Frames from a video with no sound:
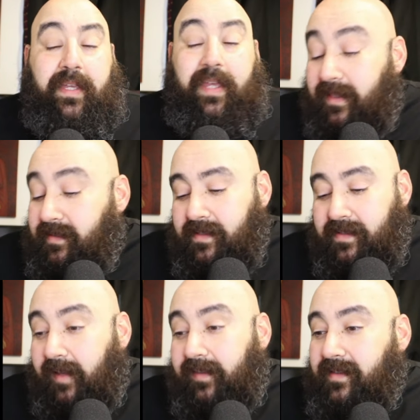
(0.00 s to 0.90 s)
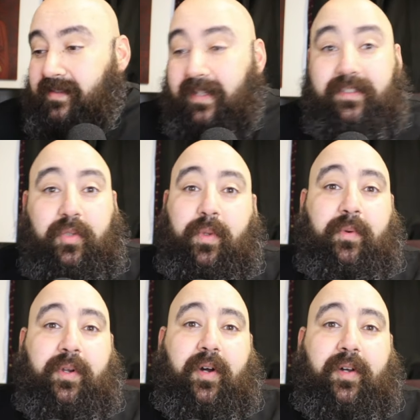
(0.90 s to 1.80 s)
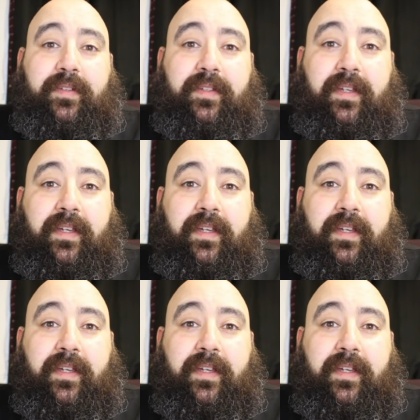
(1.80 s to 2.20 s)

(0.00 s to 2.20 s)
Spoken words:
And this is not the state that we were called